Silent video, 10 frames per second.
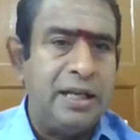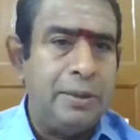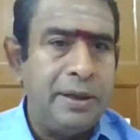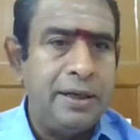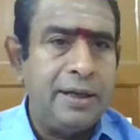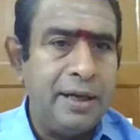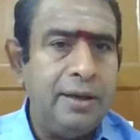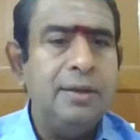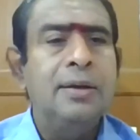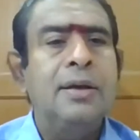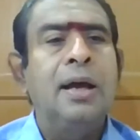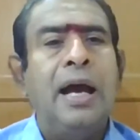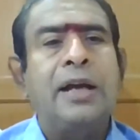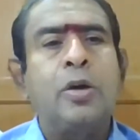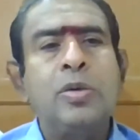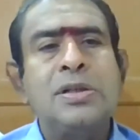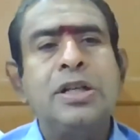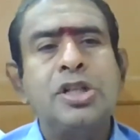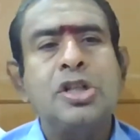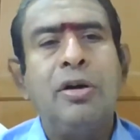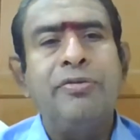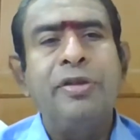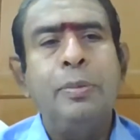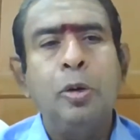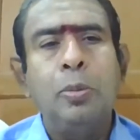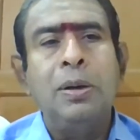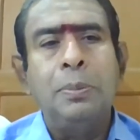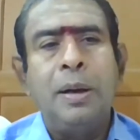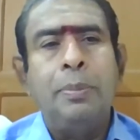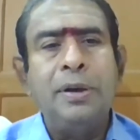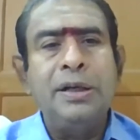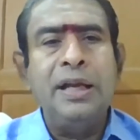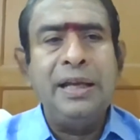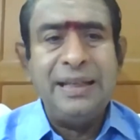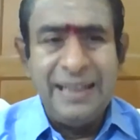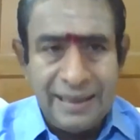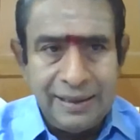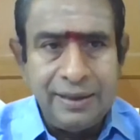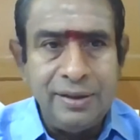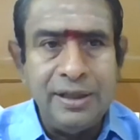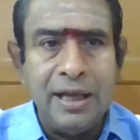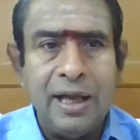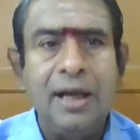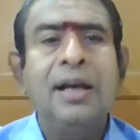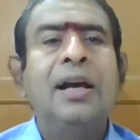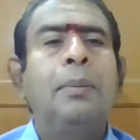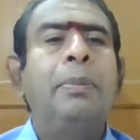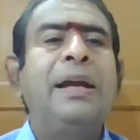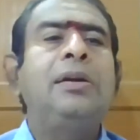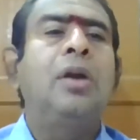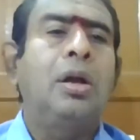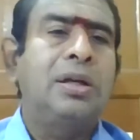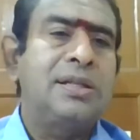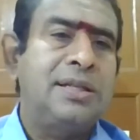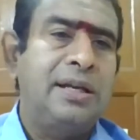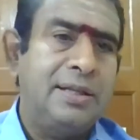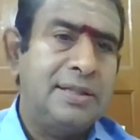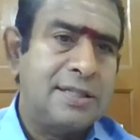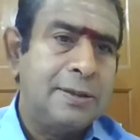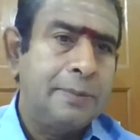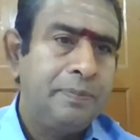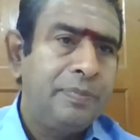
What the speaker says: I repeat again, acquisition of immovable property in India by non-residents.